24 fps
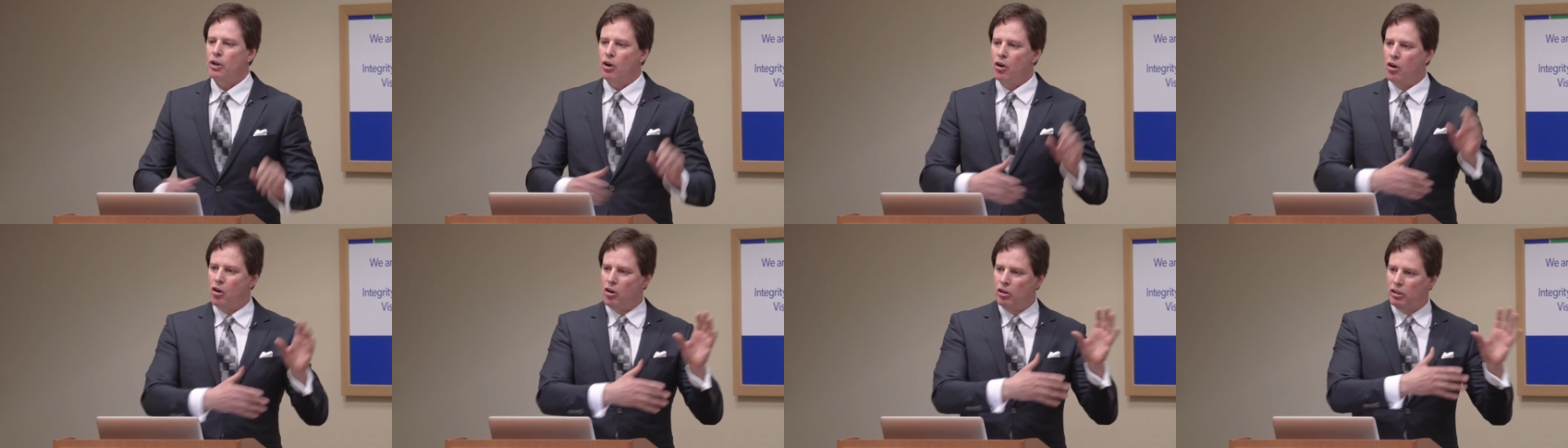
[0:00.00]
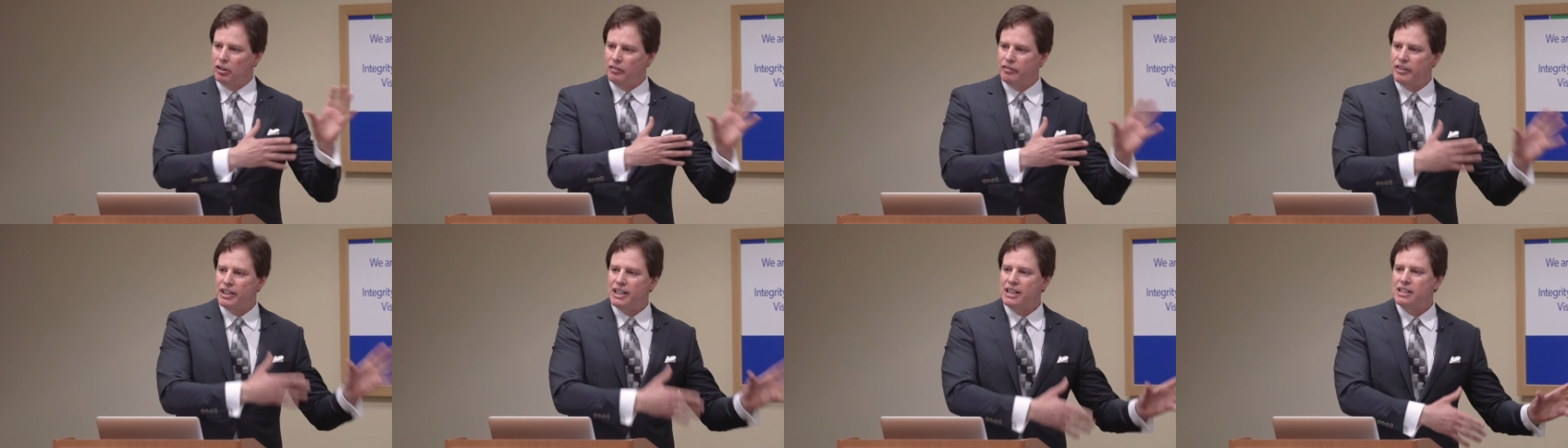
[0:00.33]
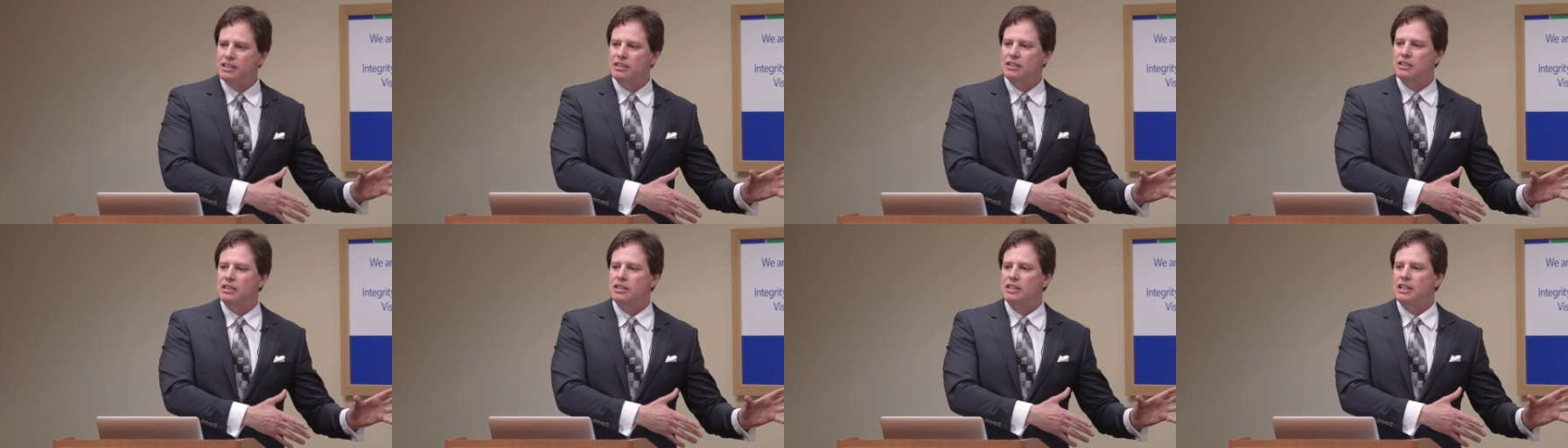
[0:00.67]
But all of
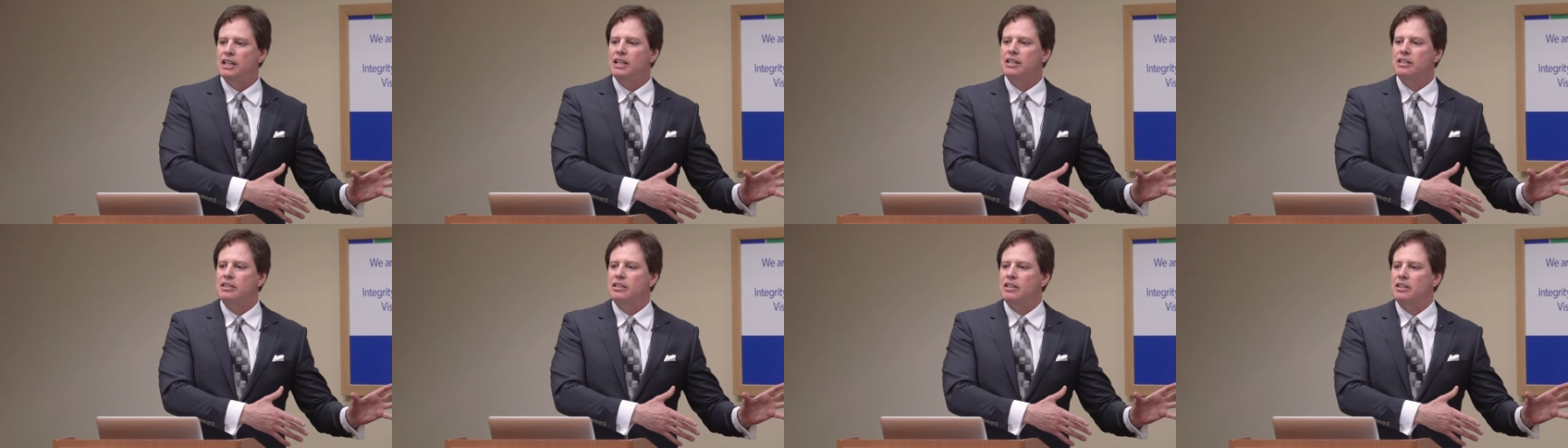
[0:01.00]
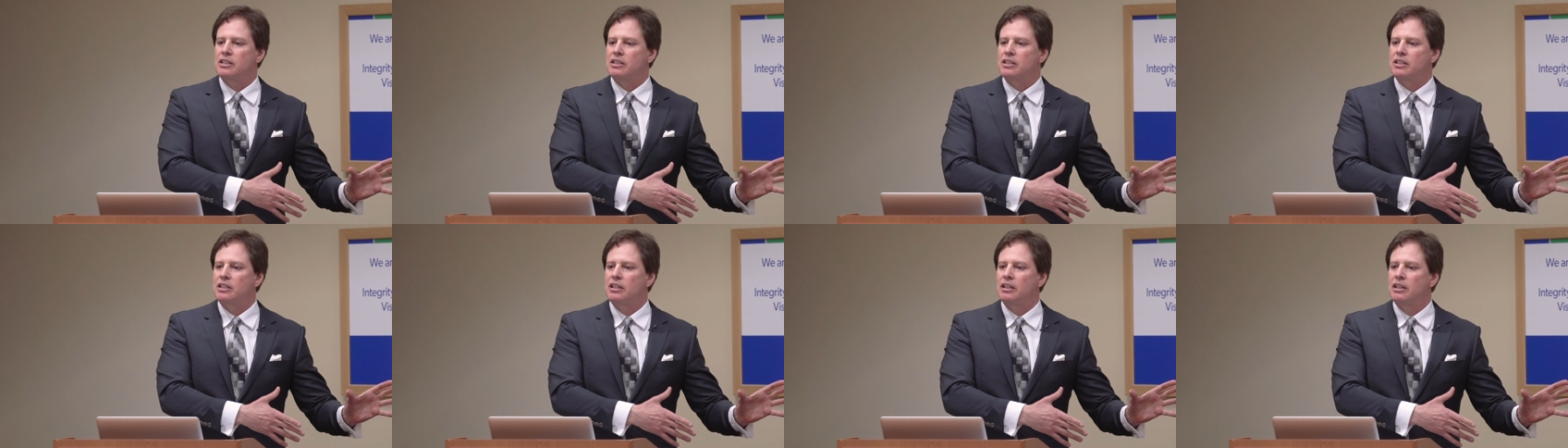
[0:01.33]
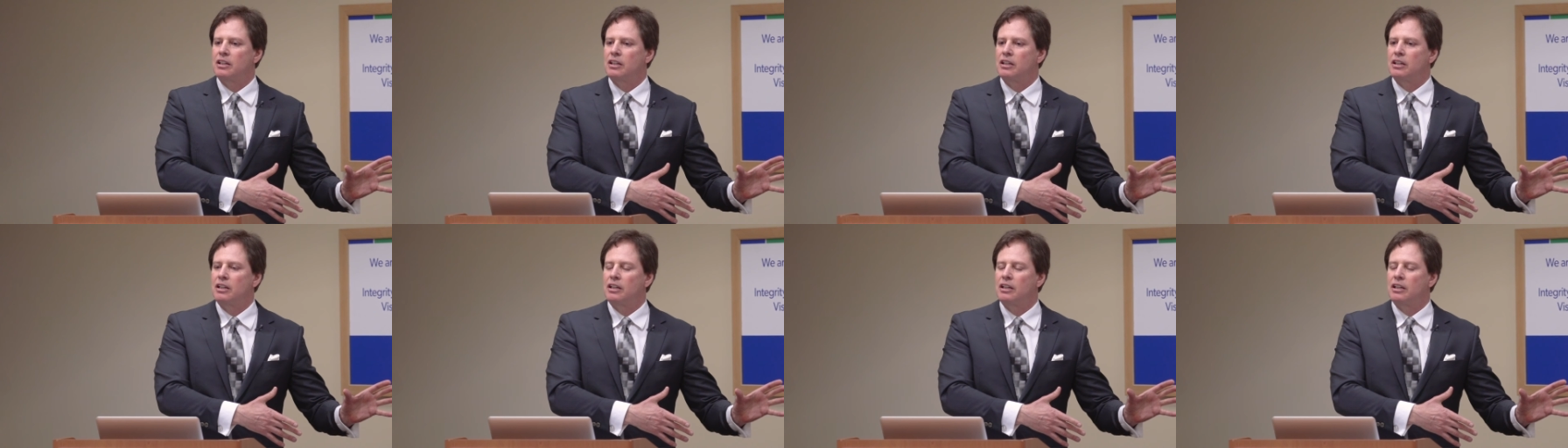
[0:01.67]
these diseases